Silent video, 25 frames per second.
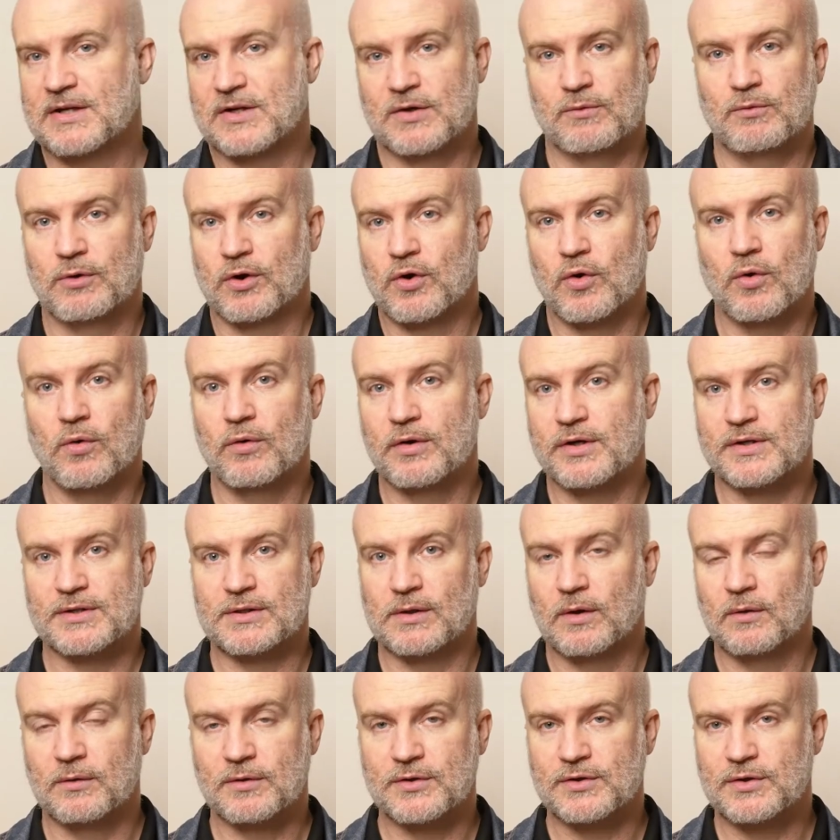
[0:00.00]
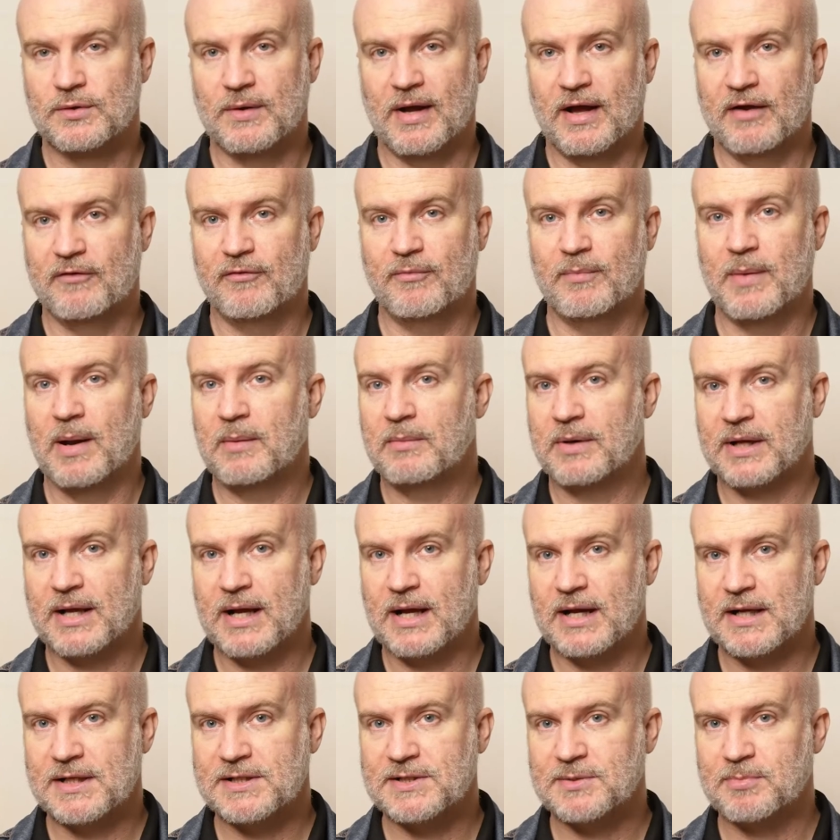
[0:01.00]
can record as long as you have memory
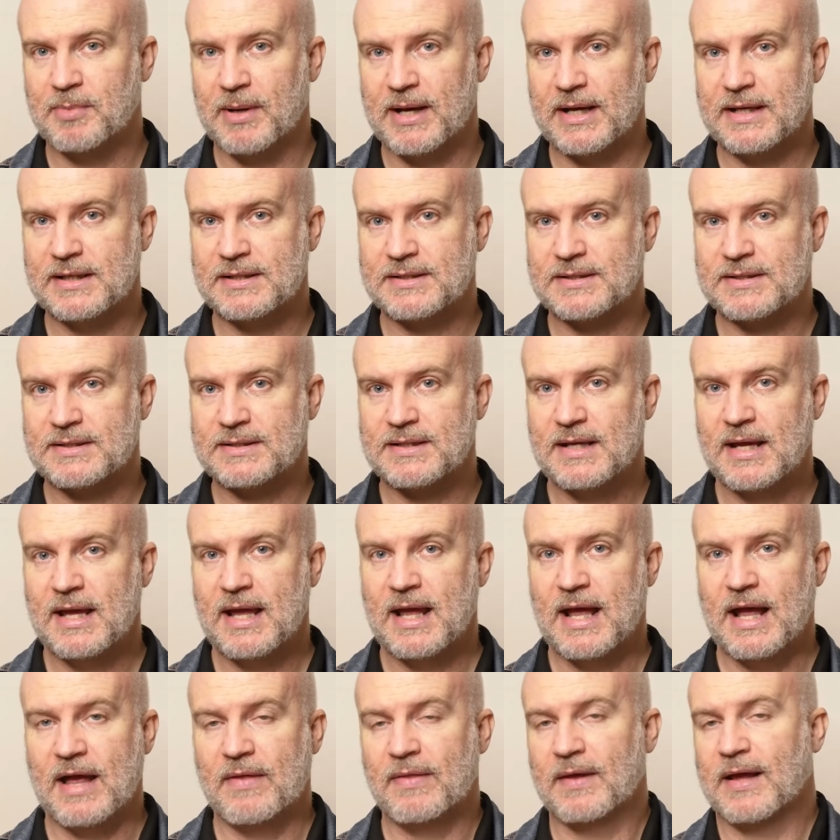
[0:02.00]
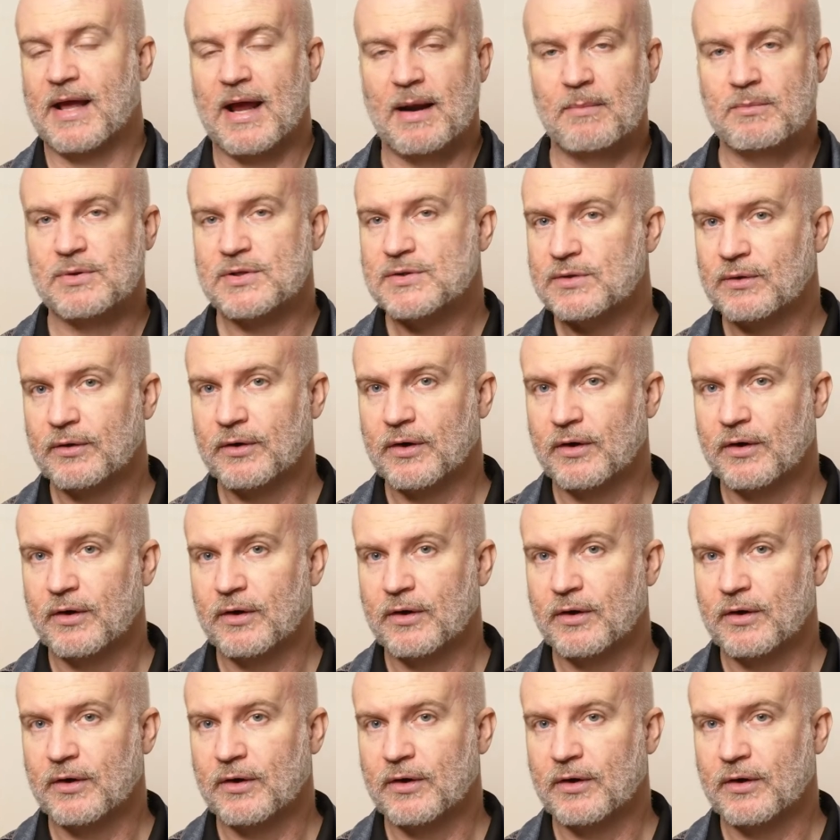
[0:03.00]
card space and the camera's not